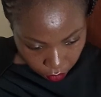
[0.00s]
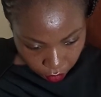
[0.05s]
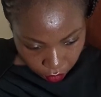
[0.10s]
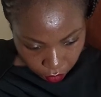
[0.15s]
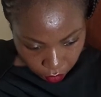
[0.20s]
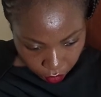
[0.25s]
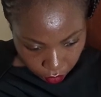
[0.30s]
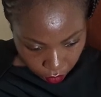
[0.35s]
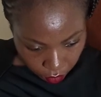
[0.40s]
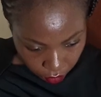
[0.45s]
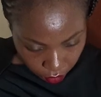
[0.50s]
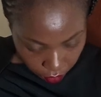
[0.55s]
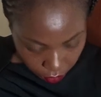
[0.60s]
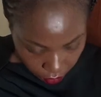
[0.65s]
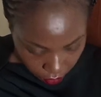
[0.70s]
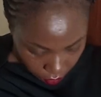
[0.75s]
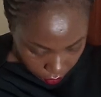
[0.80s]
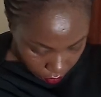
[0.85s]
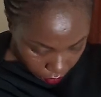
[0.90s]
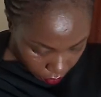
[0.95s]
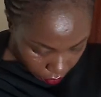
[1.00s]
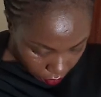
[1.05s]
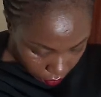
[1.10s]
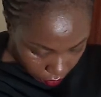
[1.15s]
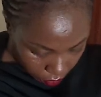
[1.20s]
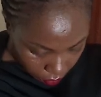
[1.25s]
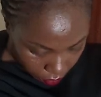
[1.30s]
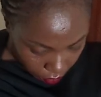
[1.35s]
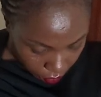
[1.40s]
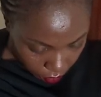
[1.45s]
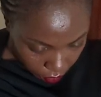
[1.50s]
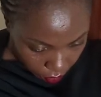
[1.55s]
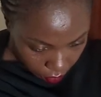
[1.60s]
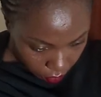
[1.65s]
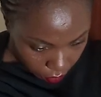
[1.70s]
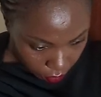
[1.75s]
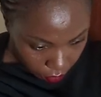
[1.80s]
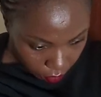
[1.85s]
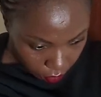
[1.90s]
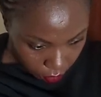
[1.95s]

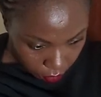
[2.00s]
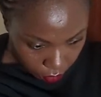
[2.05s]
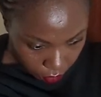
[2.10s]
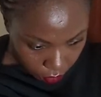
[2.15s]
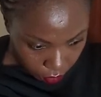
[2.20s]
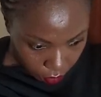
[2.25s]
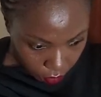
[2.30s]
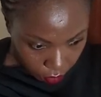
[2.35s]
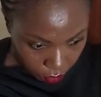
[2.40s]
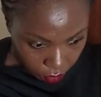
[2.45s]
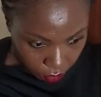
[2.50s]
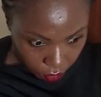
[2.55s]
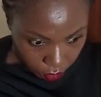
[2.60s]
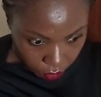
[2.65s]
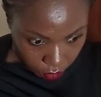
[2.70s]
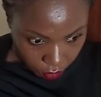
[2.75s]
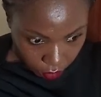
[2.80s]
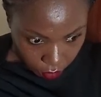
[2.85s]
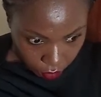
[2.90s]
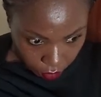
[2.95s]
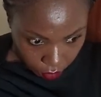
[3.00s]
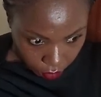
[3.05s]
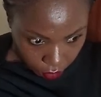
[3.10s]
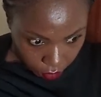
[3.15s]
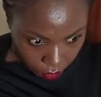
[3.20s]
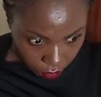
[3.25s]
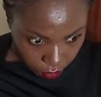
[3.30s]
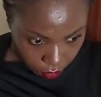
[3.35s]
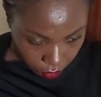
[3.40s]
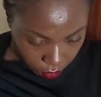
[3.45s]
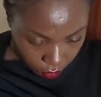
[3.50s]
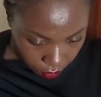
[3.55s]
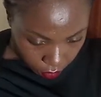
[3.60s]
(silence)